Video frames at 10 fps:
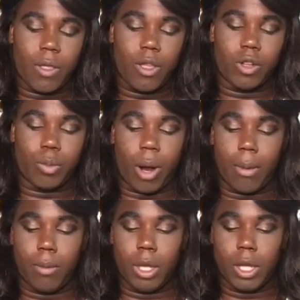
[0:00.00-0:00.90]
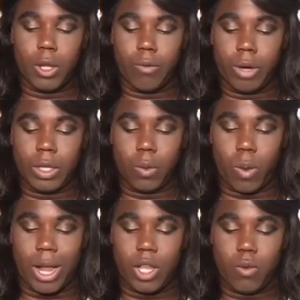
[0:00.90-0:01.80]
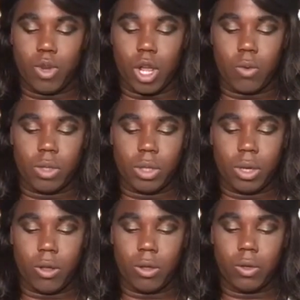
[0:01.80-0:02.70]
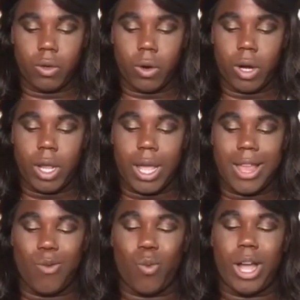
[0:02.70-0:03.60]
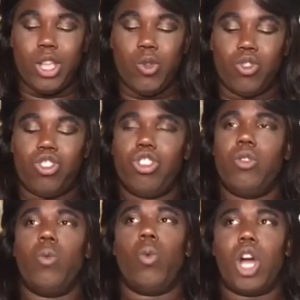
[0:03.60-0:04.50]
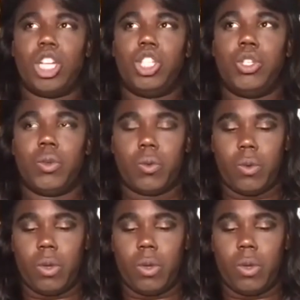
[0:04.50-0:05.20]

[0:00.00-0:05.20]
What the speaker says: there's probably a good reason why you don't know the story and why you shouldn't want to.